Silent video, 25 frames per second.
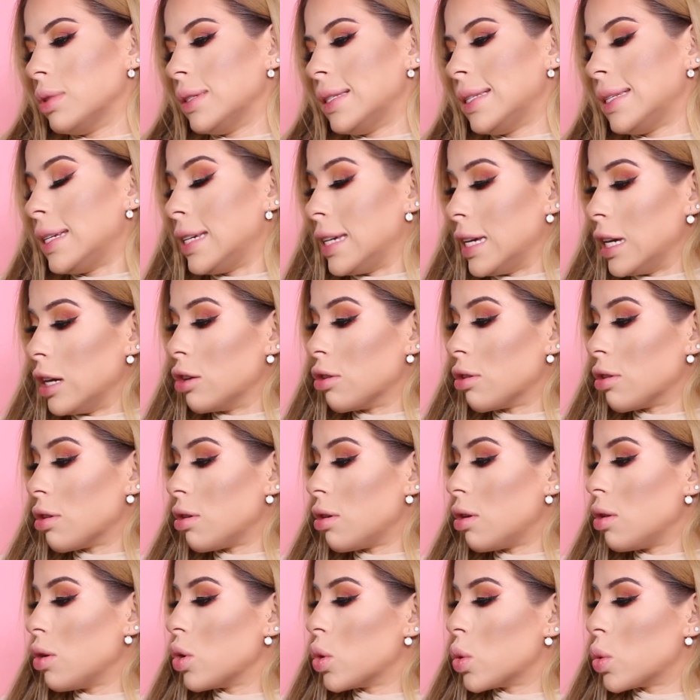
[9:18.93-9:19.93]

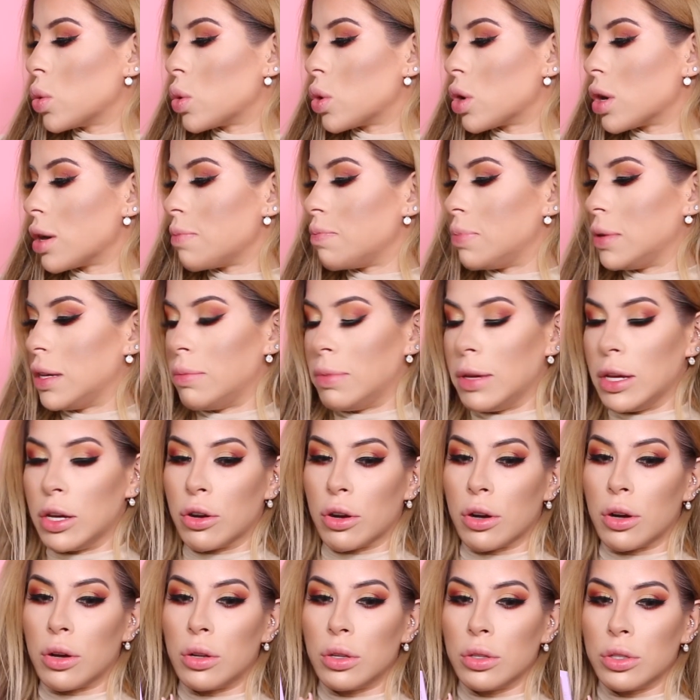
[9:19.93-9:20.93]
T-Girl or BB
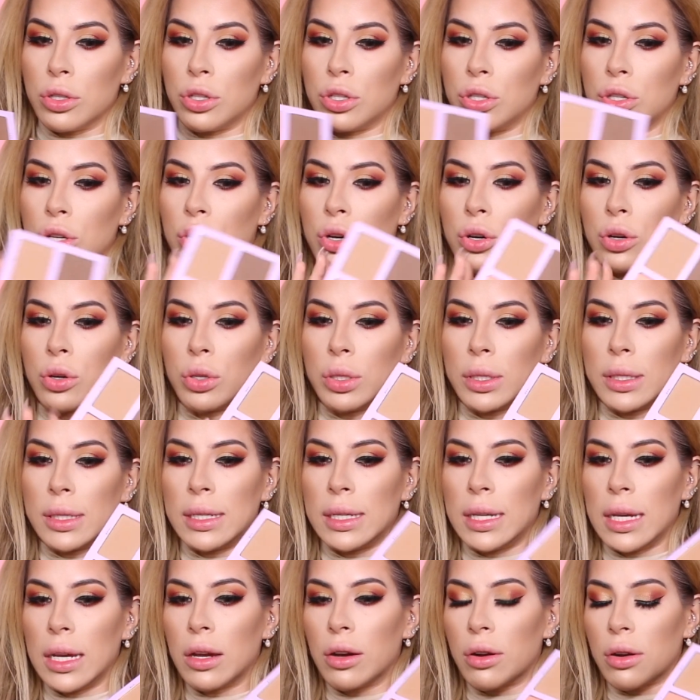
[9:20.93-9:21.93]
Girl. So
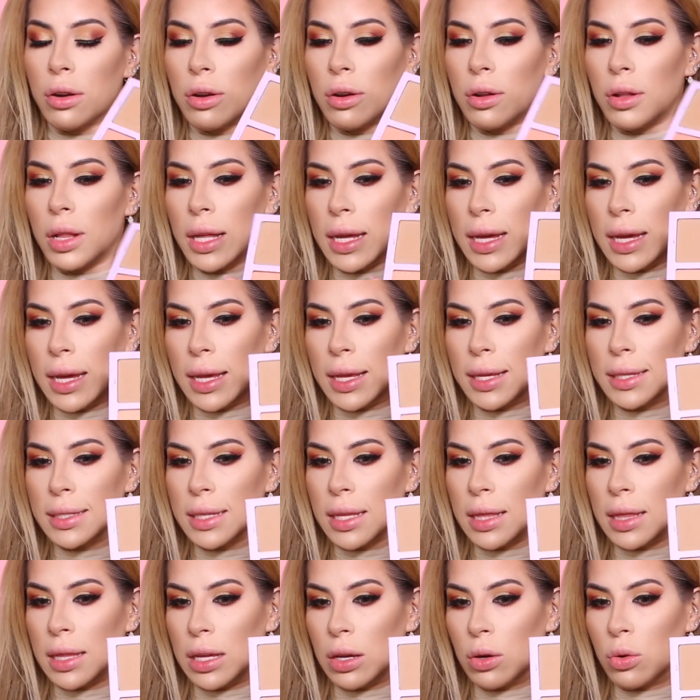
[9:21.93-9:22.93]
T-Girl is
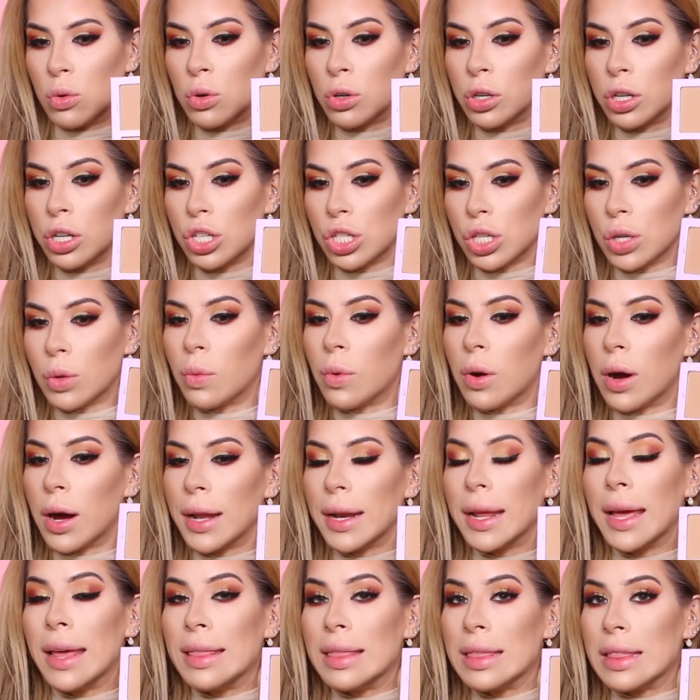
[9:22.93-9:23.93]
the orangey
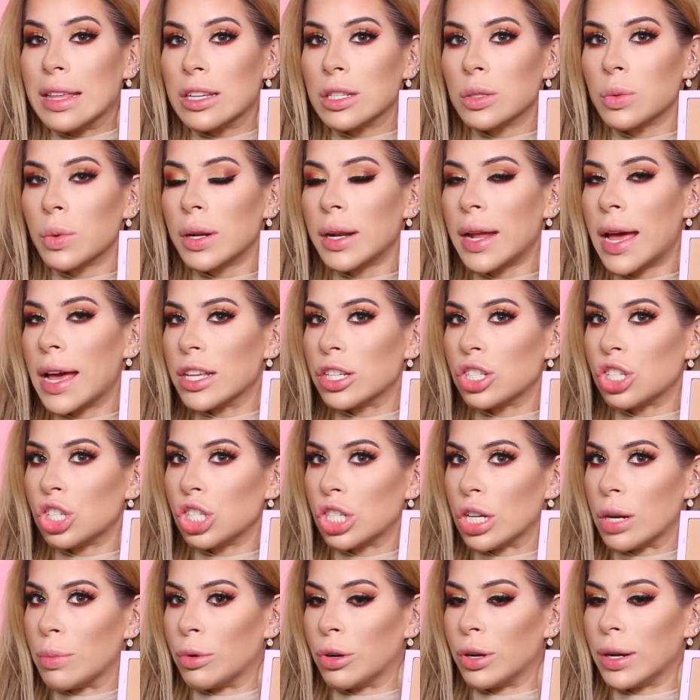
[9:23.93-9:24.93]
one, and this one has
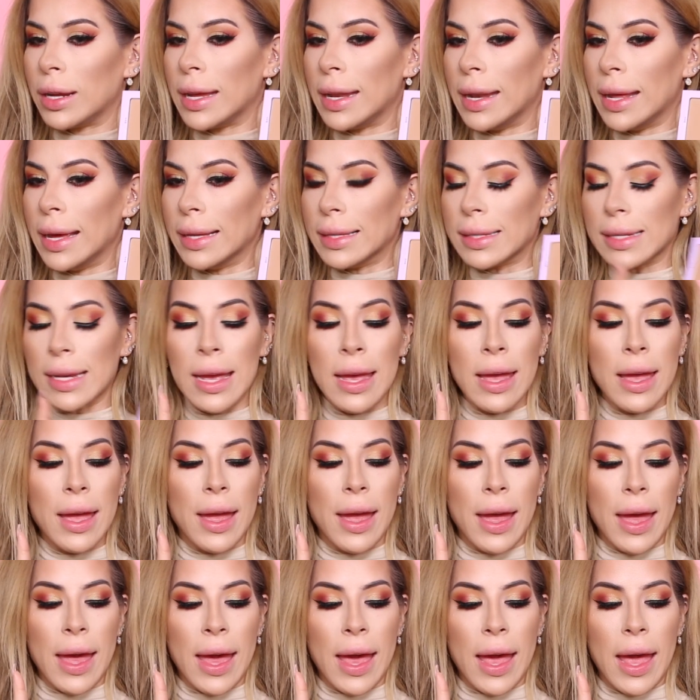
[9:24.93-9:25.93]
shimmer in it.
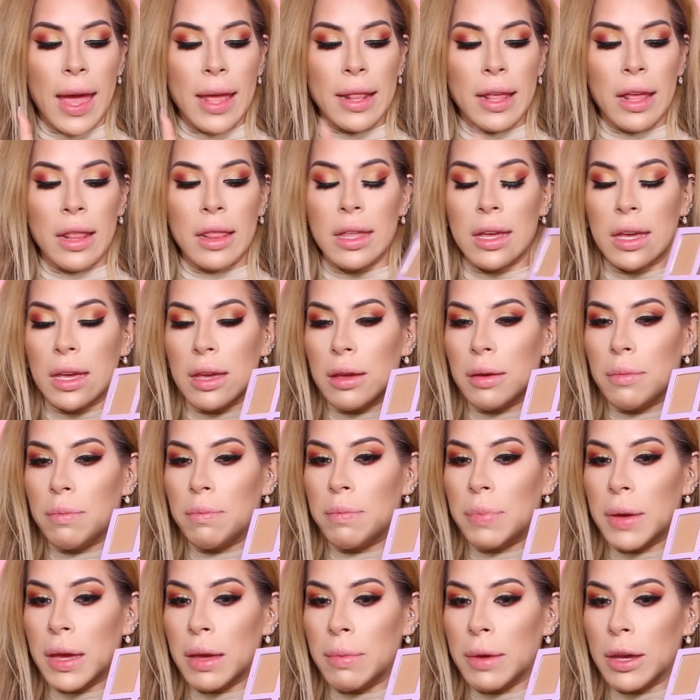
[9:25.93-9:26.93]
And the
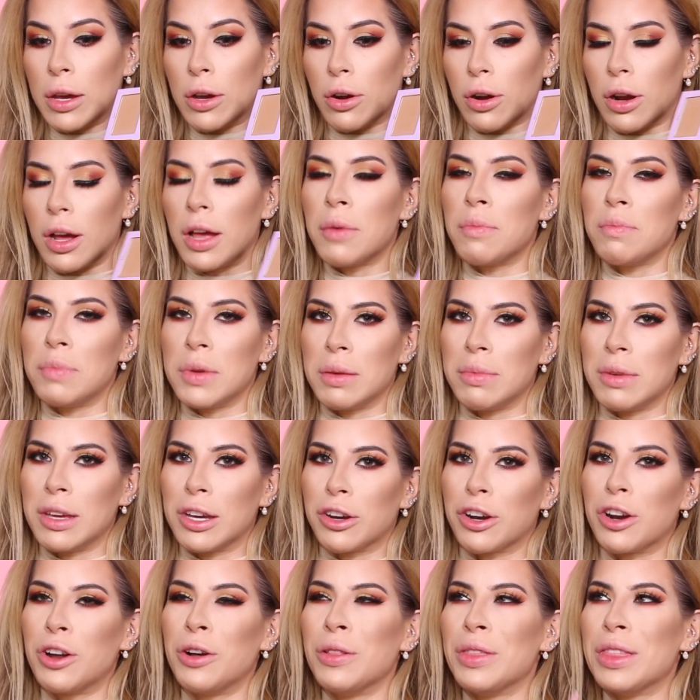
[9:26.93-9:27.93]
Baby Girl,
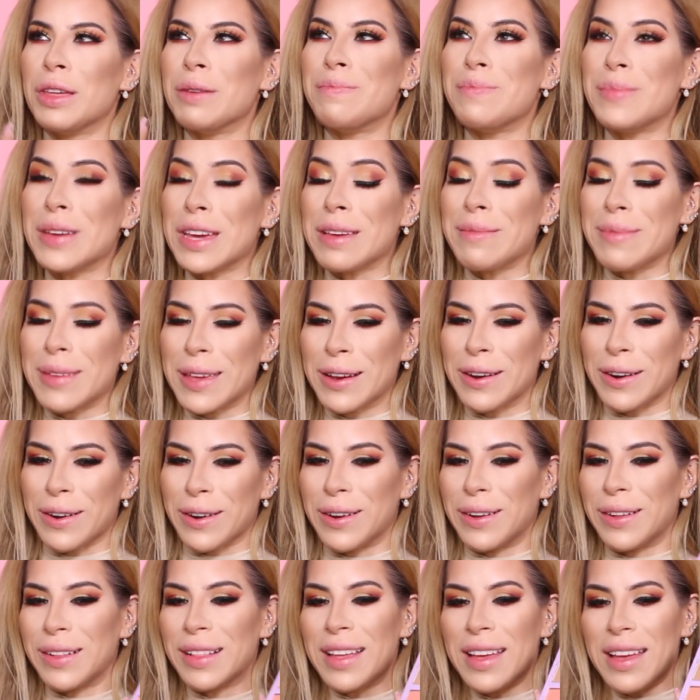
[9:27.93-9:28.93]
the Baby
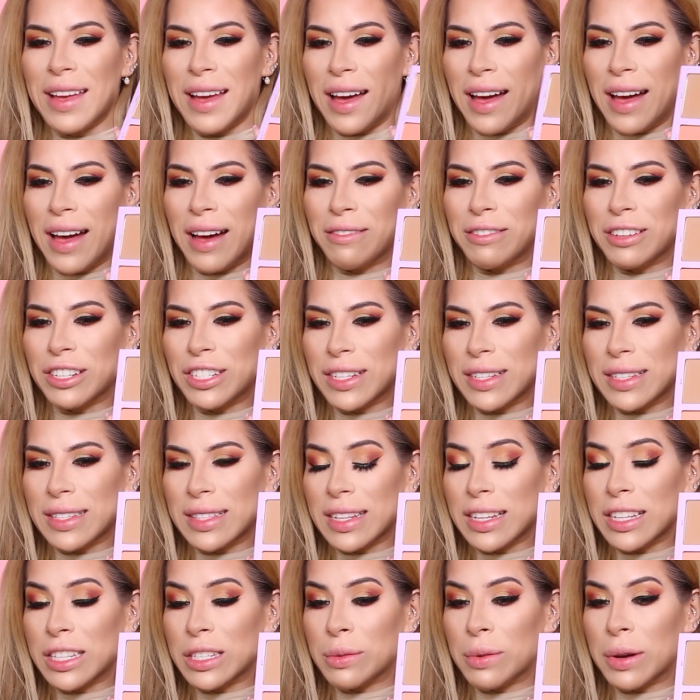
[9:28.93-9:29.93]
Girl, which is
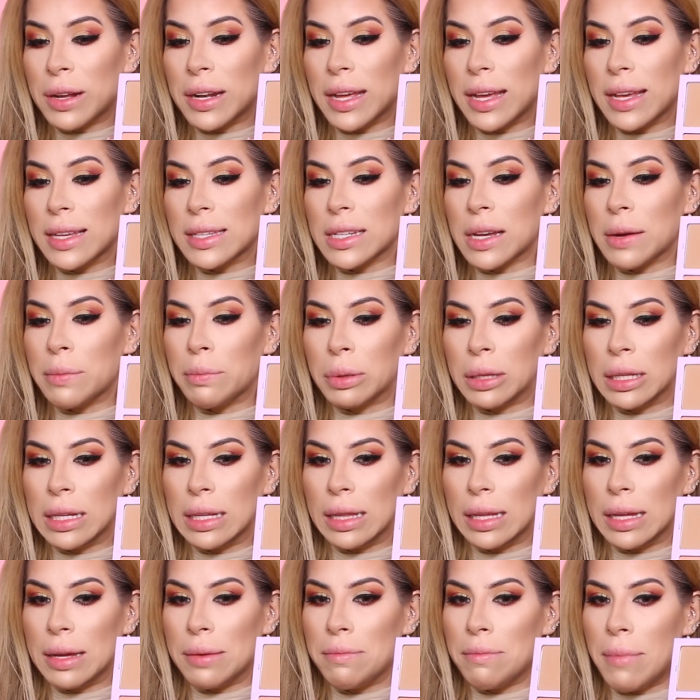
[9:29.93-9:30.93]
this one, is
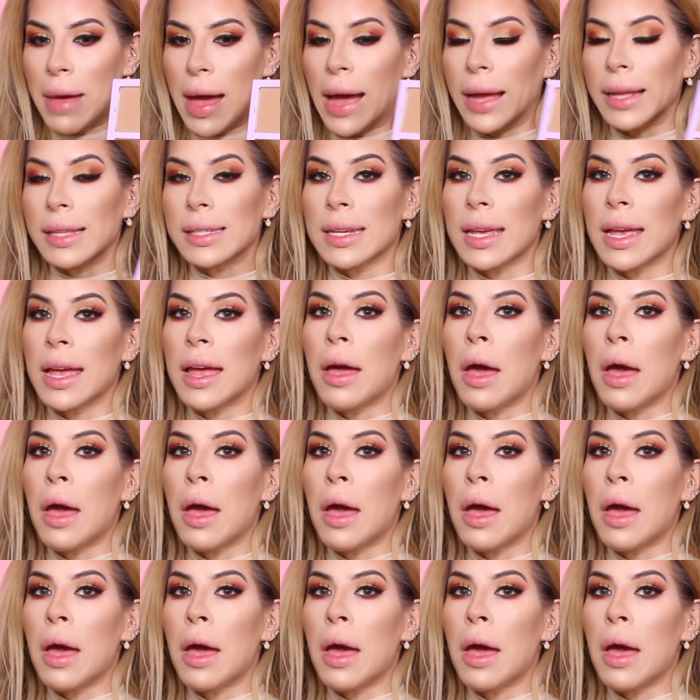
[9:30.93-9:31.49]
completely matte.